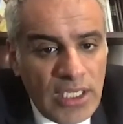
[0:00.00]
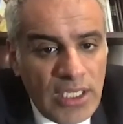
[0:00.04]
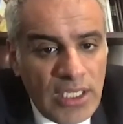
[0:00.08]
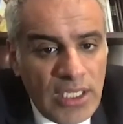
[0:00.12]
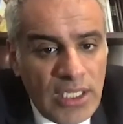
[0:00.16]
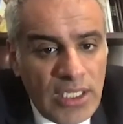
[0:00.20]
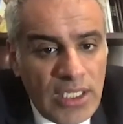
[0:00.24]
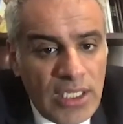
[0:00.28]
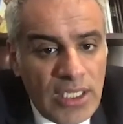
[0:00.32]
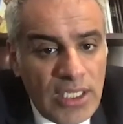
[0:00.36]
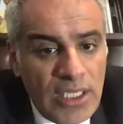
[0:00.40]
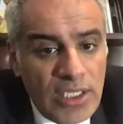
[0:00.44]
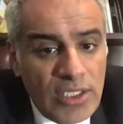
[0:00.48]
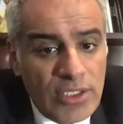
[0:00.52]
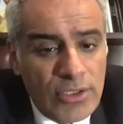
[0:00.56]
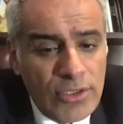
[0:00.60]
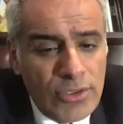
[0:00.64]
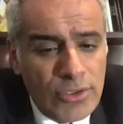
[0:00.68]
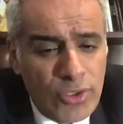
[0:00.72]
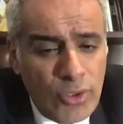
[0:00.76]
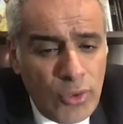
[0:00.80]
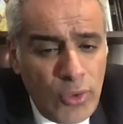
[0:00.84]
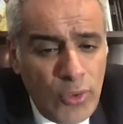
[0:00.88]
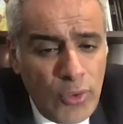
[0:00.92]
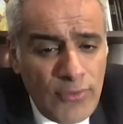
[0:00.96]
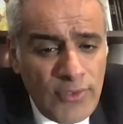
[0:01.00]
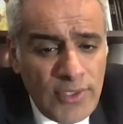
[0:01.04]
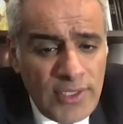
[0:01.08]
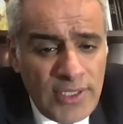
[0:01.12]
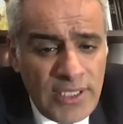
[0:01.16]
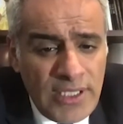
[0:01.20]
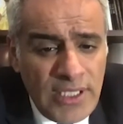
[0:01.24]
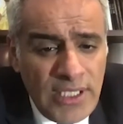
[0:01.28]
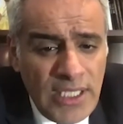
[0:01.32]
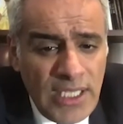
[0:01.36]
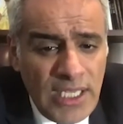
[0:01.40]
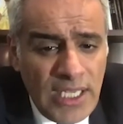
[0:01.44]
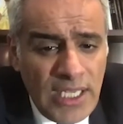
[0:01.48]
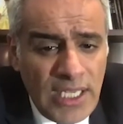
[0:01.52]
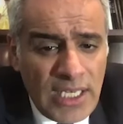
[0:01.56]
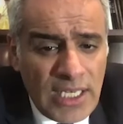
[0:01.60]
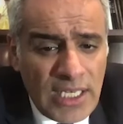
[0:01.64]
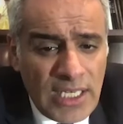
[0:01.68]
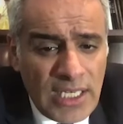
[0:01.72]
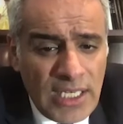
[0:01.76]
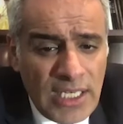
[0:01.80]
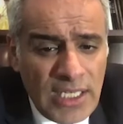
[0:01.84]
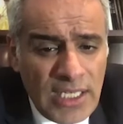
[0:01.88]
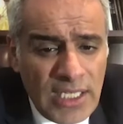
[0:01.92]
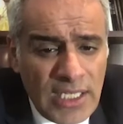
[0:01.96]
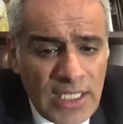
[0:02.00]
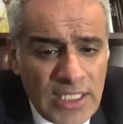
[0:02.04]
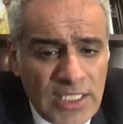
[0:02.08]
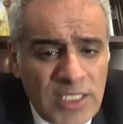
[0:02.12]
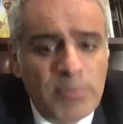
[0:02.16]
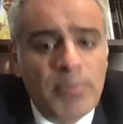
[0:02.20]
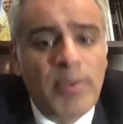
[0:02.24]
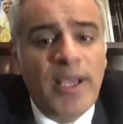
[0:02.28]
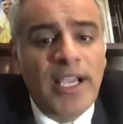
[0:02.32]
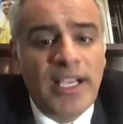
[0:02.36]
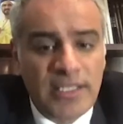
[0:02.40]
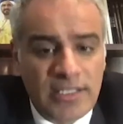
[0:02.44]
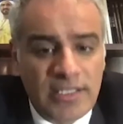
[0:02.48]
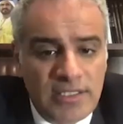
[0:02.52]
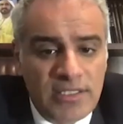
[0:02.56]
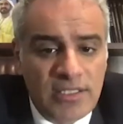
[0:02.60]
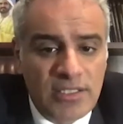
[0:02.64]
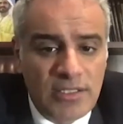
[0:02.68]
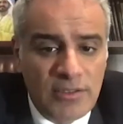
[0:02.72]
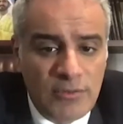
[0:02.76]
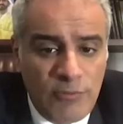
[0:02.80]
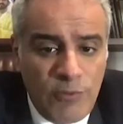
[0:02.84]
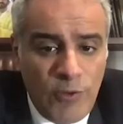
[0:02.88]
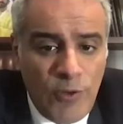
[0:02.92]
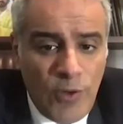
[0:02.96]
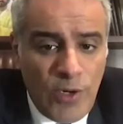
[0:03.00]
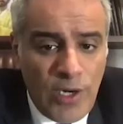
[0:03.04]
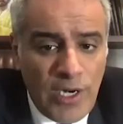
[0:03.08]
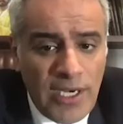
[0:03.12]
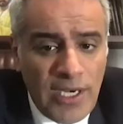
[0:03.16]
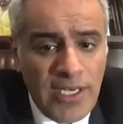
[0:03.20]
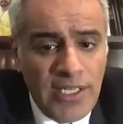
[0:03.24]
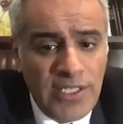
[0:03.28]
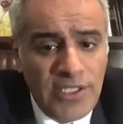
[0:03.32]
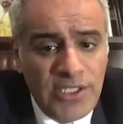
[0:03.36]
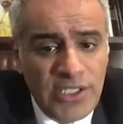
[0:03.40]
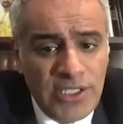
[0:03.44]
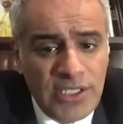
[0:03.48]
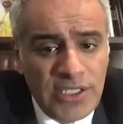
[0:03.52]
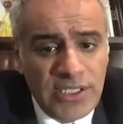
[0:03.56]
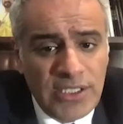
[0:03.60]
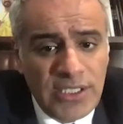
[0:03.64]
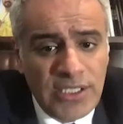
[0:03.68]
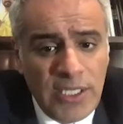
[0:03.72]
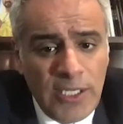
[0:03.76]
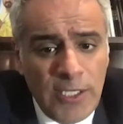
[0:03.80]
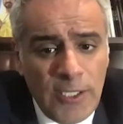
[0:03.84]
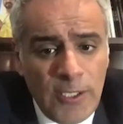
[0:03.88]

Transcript: inclusivity and respect for religious